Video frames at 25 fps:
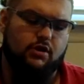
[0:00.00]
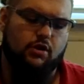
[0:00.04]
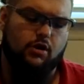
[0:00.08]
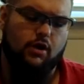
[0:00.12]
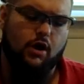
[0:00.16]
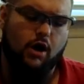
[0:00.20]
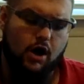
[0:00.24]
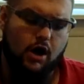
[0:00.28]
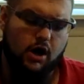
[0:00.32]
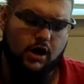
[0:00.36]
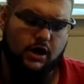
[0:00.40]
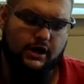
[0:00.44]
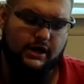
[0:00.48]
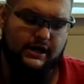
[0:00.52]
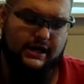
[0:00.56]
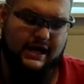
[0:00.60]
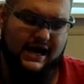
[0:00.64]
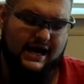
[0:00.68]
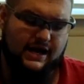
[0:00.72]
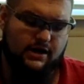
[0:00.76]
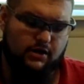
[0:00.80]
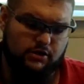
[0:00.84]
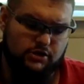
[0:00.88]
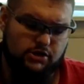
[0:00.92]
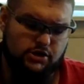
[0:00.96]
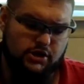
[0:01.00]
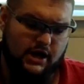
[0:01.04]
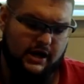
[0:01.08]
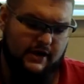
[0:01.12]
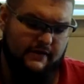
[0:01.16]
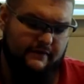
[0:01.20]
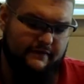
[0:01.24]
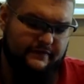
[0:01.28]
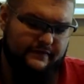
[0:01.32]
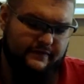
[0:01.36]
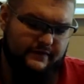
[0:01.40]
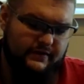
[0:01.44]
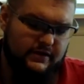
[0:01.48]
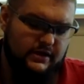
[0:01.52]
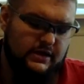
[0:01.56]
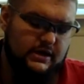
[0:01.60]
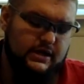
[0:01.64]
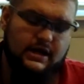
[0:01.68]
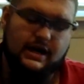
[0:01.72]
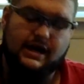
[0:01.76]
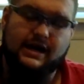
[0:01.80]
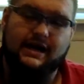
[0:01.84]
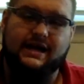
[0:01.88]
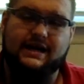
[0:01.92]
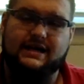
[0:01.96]
a long cattle drive.
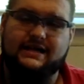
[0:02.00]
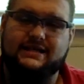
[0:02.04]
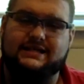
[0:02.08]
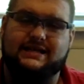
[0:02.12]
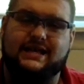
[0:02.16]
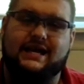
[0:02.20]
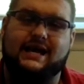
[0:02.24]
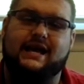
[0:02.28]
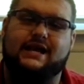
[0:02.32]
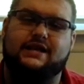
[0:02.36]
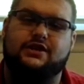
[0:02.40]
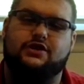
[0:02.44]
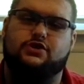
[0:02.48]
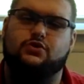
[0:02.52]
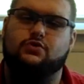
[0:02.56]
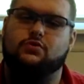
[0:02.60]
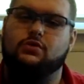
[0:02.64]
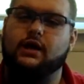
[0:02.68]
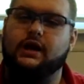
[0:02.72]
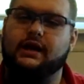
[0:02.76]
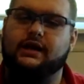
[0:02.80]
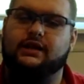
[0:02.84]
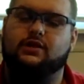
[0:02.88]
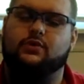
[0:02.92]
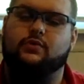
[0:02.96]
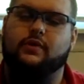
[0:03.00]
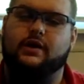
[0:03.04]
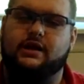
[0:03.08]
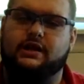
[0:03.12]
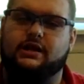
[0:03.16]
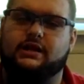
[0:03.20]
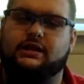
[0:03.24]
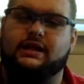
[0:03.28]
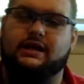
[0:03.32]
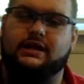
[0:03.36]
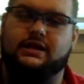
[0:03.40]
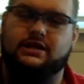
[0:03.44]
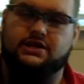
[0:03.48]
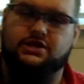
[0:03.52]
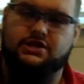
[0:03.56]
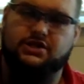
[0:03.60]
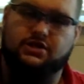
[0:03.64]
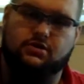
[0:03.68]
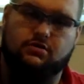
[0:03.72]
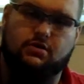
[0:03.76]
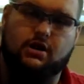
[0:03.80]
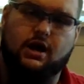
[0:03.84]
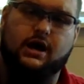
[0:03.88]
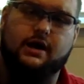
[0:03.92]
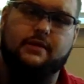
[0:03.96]
I gotta say, I do like the way that they
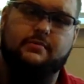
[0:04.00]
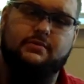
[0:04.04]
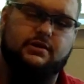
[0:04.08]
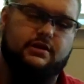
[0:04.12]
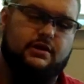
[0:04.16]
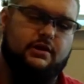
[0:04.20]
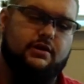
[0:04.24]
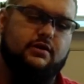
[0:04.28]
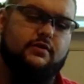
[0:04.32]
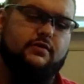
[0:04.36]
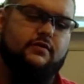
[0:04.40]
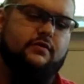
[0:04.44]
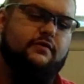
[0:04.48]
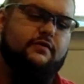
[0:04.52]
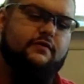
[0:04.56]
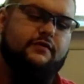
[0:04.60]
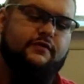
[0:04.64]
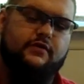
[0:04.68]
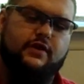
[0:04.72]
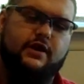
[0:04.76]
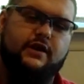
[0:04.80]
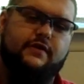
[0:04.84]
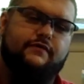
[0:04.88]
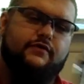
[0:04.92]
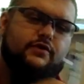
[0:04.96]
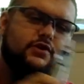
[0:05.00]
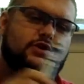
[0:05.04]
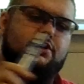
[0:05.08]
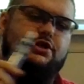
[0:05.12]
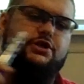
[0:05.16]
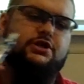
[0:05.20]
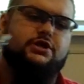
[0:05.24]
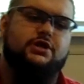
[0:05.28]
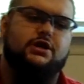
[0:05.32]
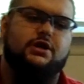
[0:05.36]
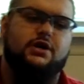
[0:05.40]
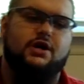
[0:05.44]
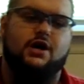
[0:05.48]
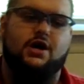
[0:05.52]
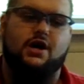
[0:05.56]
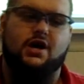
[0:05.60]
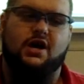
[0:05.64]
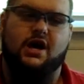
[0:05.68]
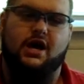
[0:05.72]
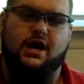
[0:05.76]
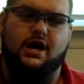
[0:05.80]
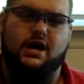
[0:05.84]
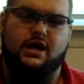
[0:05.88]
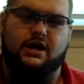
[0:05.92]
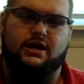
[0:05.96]
described their flavors
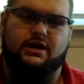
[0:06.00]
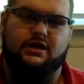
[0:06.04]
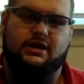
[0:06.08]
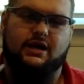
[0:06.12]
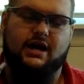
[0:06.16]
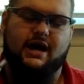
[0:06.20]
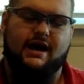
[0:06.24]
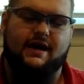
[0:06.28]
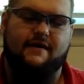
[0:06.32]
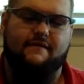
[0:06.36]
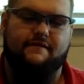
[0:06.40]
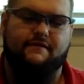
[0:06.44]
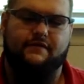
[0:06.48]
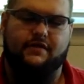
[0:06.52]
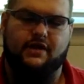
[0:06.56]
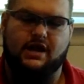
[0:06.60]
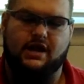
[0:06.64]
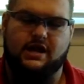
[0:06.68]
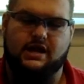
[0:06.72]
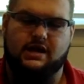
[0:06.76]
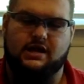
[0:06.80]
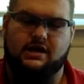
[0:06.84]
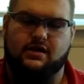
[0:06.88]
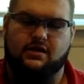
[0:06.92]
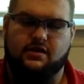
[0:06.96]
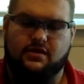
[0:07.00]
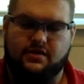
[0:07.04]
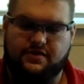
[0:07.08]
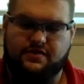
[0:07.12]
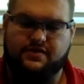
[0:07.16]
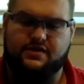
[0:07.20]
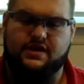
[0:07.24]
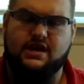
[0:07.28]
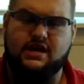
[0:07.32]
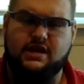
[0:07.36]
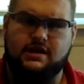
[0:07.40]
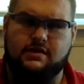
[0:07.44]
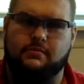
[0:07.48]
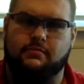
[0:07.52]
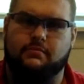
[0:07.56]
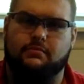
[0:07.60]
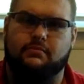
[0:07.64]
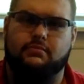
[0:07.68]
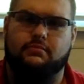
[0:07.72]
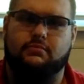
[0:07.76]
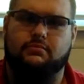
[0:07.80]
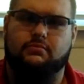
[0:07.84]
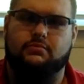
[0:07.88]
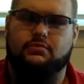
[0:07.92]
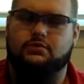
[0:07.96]
and have a theme
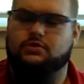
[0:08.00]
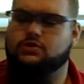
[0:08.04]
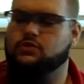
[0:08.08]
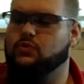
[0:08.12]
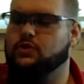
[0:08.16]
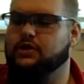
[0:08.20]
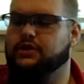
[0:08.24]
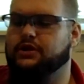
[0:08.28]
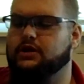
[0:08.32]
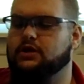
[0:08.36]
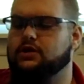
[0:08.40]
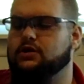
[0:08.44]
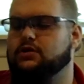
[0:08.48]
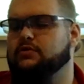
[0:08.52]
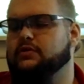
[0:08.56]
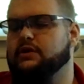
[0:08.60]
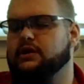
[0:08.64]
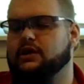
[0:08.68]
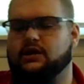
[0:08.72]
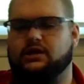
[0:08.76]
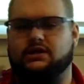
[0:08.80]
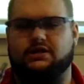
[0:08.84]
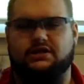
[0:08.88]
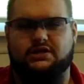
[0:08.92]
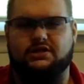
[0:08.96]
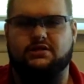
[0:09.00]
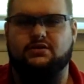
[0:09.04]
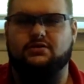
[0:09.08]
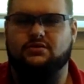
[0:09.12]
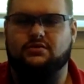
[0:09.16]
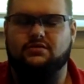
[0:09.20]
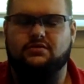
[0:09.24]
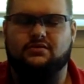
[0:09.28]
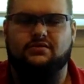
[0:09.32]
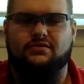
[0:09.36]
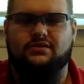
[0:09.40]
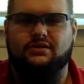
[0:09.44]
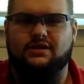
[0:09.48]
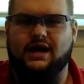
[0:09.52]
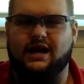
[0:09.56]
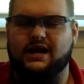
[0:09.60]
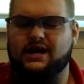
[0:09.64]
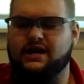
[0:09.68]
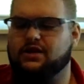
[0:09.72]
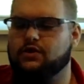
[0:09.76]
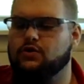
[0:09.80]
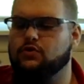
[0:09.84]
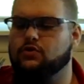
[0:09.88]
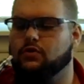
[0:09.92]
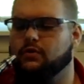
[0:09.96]
to what they're doing. It's
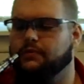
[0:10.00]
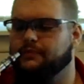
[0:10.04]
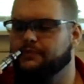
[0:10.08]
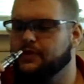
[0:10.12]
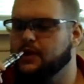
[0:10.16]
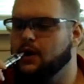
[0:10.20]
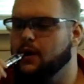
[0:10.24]
kind of cool.